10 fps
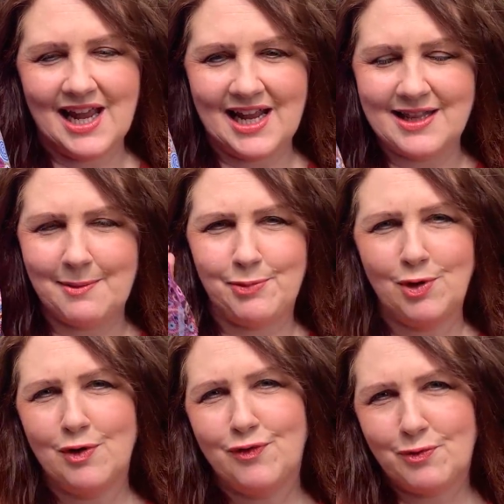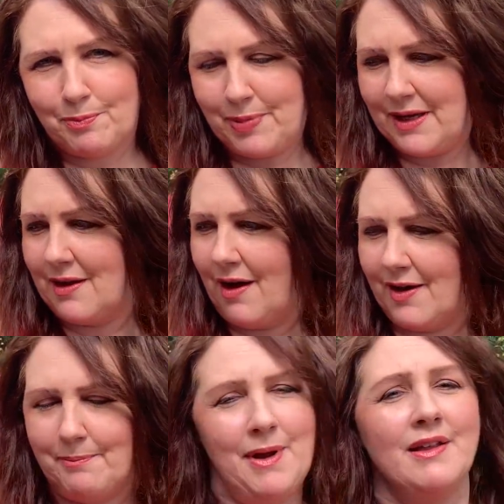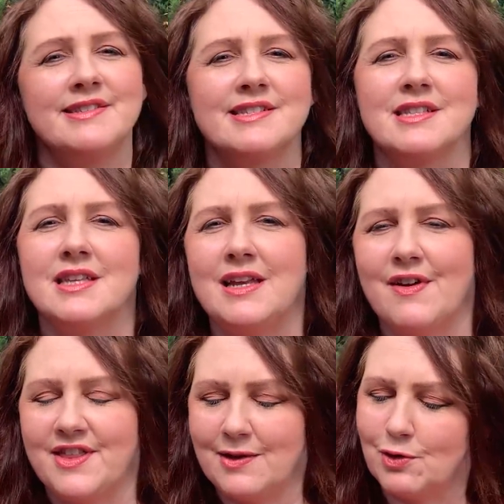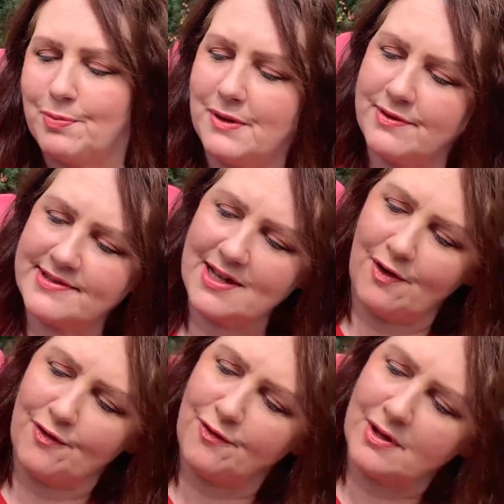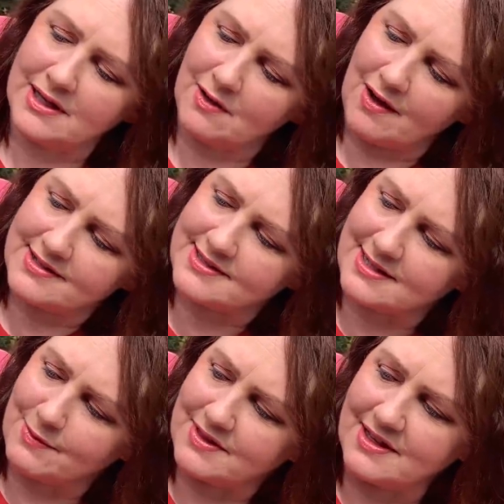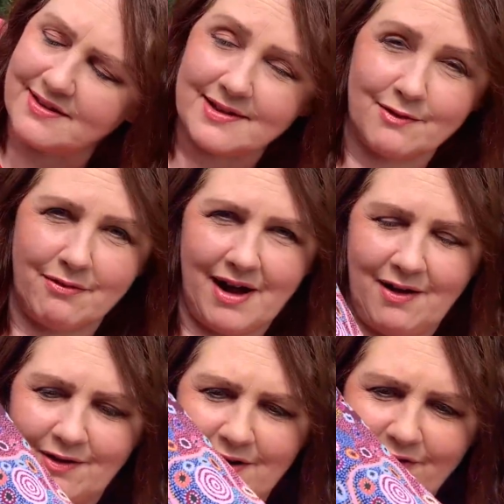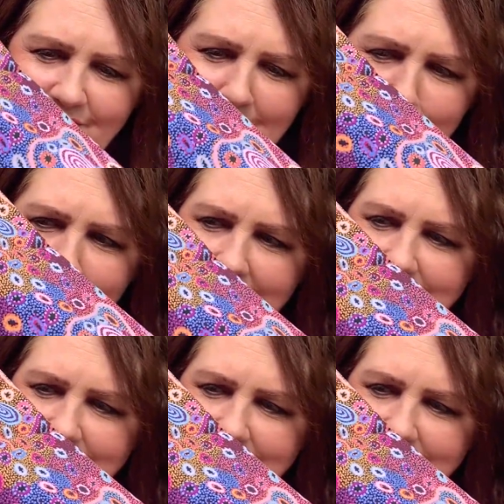and that beautiful big kind of bell sleeve I think will be set off really nicely with this rayon fabric.